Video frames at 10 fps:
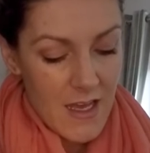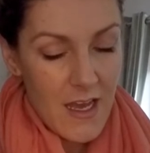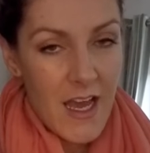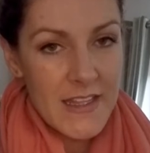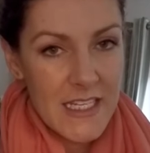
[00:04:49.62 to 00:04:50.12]

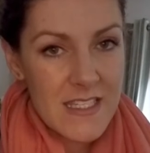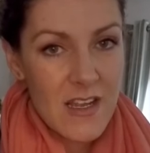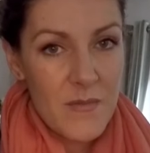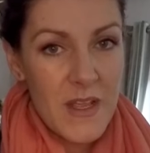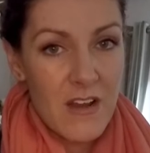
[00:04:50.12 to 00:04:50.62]
and that's
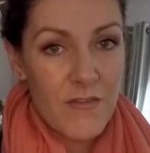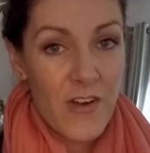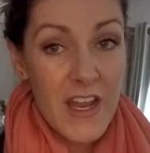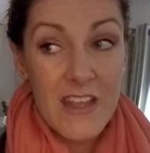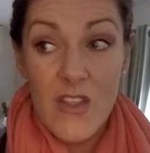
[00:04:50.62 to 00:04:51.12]
their meal on
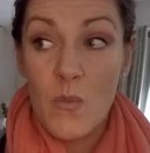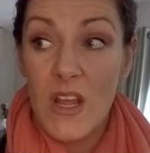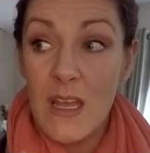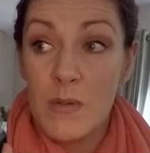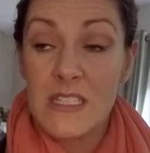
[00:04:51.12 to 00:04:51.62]
Friday. And then we're
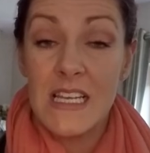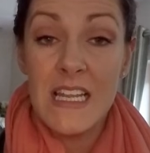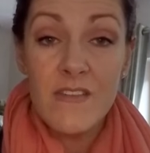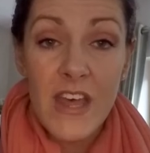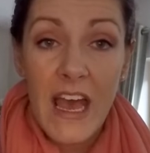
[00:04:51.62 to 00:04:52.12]
able to
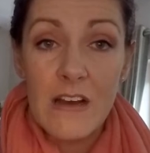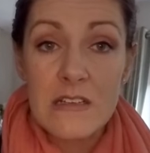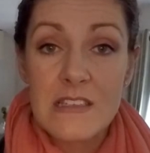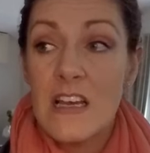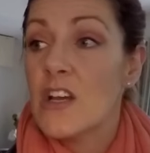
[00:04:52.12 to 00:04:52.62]
leave the
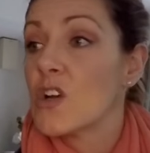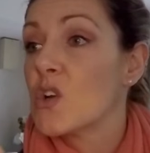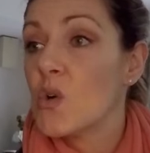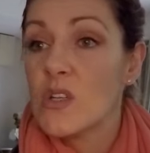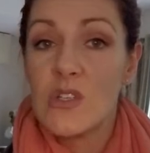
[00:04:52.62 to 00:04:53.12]
house,
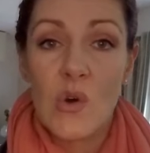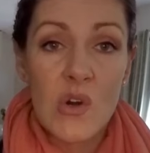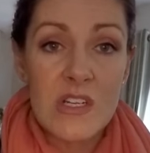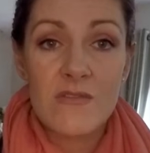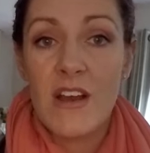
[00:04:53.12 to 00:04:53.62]
go and do
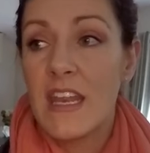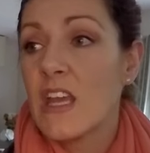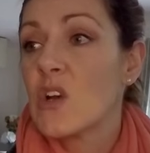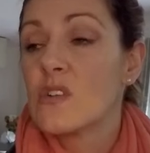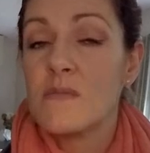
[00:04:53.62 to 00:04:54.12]
horse riding,
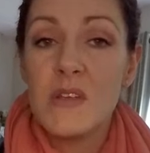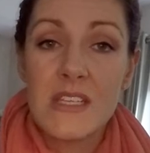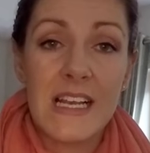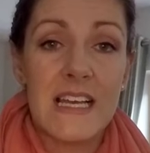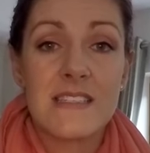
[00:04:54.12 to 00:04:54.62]
go to
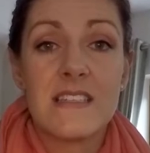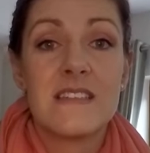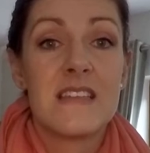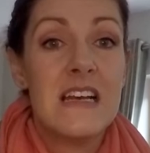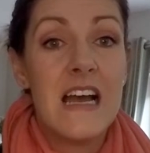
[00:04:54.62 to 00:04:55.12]
music
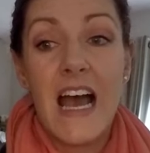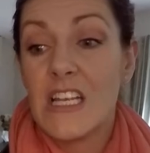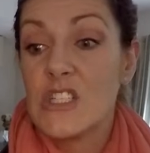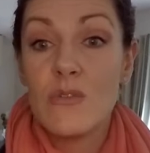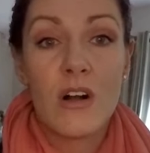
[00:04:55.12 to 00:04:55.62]
lessons,
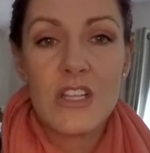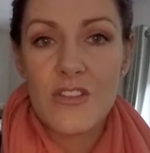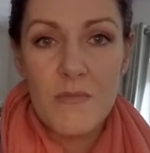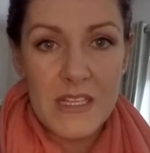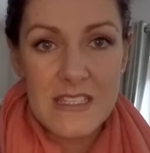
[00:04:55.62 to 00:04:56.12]
and do all the other
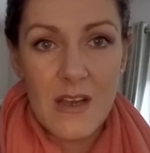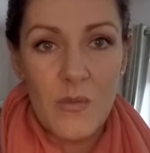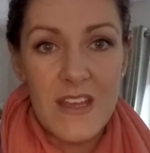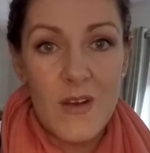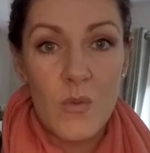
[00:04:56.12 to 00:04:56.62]
bits that
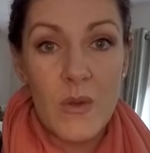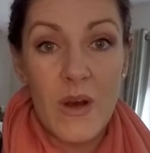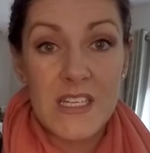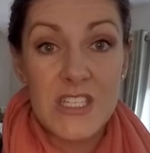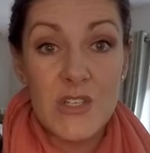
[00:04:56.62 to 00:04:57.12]
we
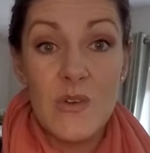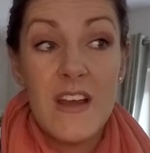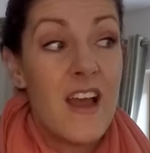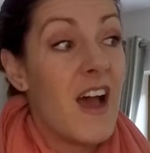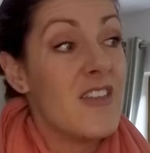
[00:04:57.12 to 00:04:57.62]
want to do.
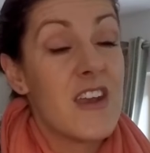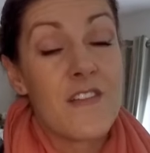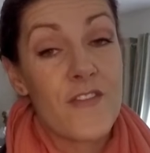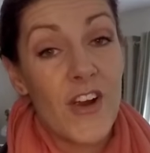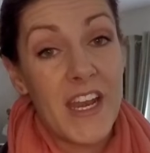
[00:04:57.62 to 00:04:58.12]
And then on
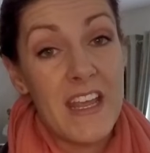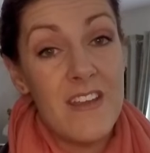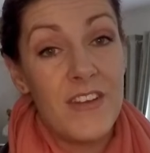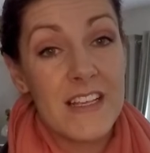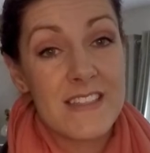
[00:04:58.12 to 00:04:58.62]
Friday
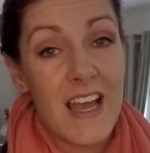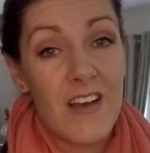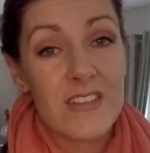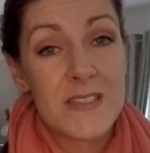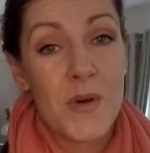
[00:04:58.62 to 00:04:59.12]
evenings they have
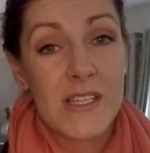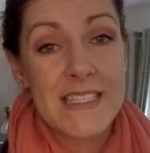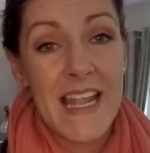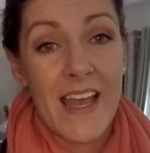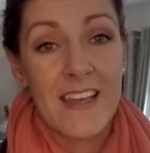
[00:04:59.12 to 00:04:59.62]
a small
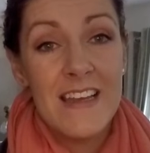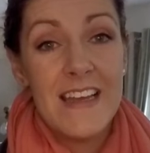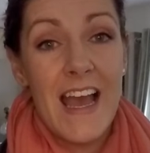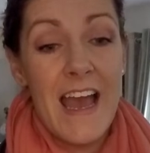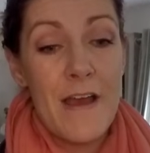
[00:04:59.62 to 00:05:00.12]
snack,
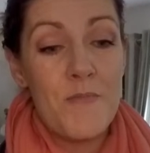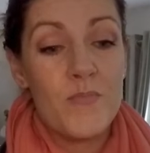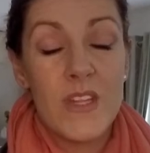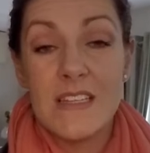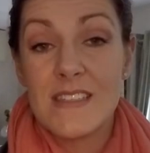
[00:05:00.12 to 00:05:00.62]

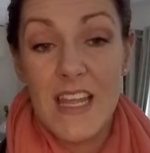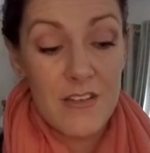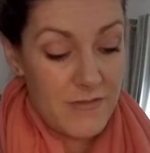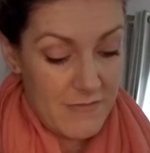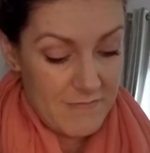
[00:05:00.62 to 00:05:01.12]
instead
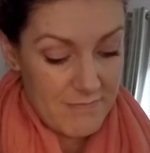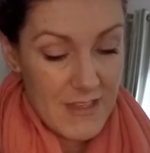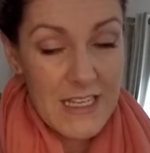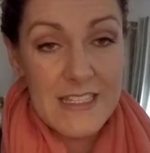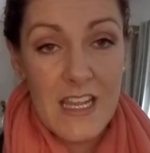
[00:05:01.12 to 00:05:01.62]
of
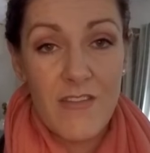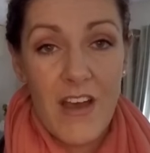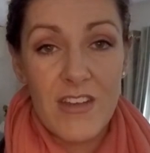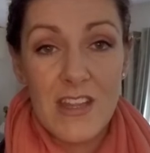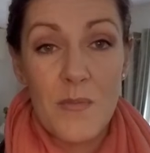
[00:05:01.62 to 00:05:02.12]
instead of
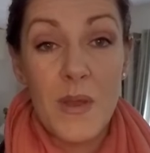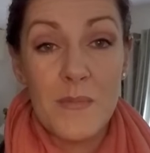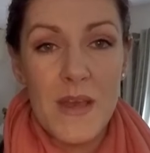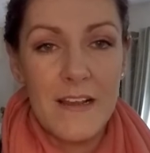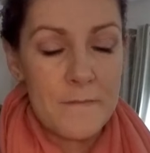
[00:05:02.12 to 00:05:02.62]
having their big
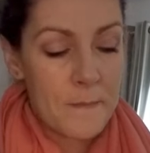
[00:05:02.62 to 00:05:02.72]
meal.